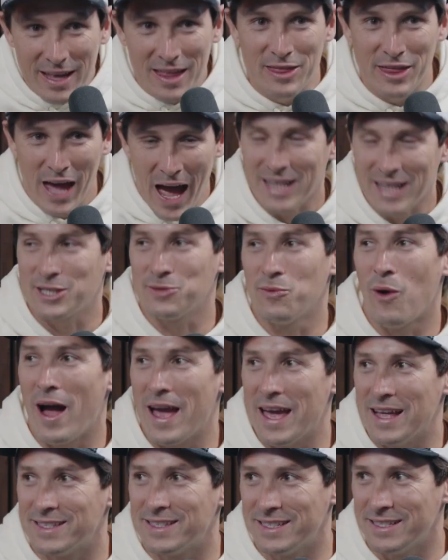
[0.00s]
that's why
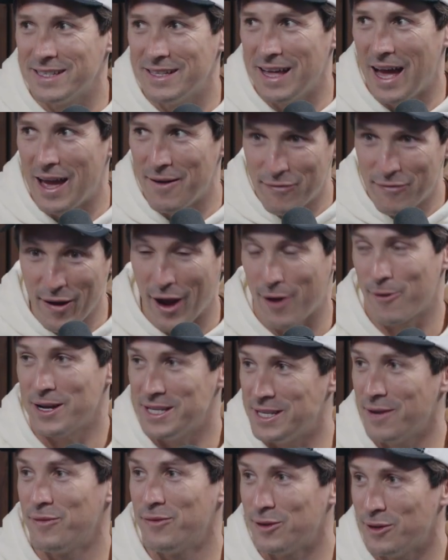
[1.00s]
it's a very
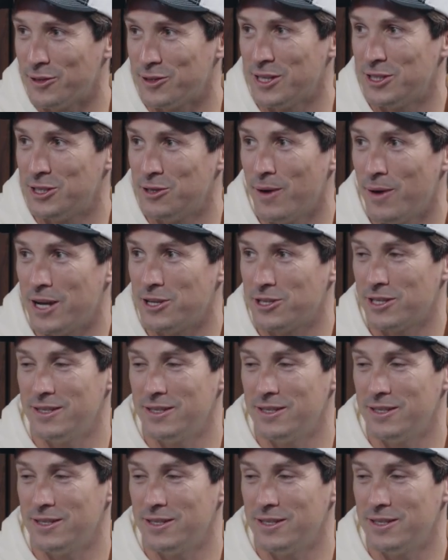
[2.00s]
difficult situation.